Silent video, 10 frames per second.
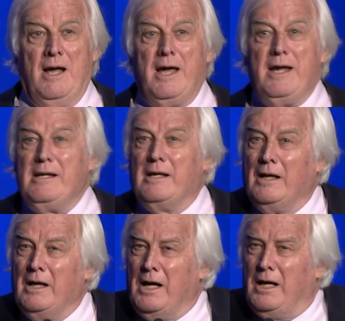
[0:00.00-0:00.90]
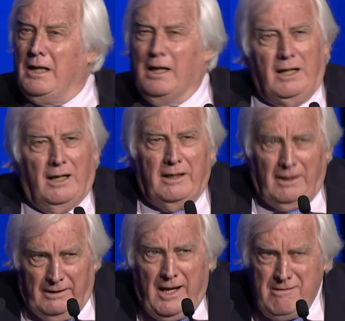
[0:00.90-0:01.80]
And
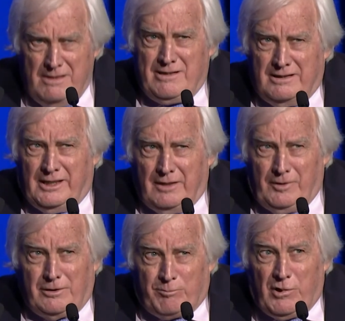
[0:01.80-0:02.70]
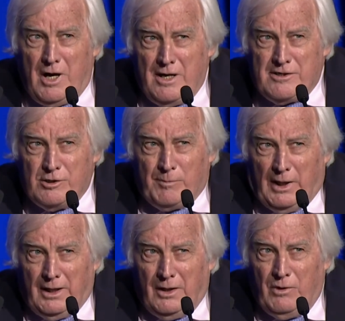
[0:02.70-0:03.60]
I know this is going to surprise you,
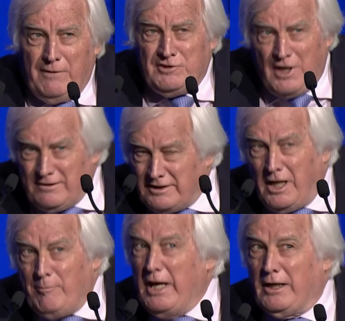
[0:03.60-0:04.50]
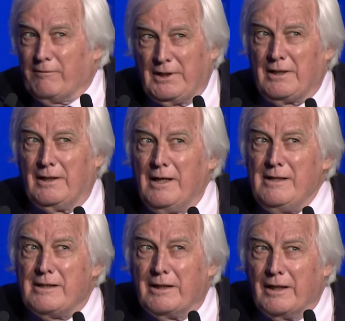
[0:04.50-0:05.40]
but we've just come out of a Little
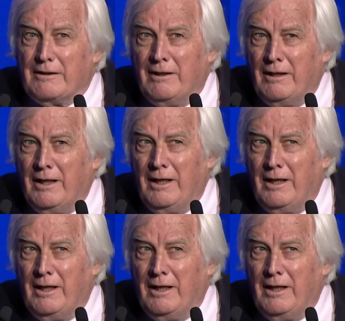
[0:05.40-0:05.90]
Ice Age.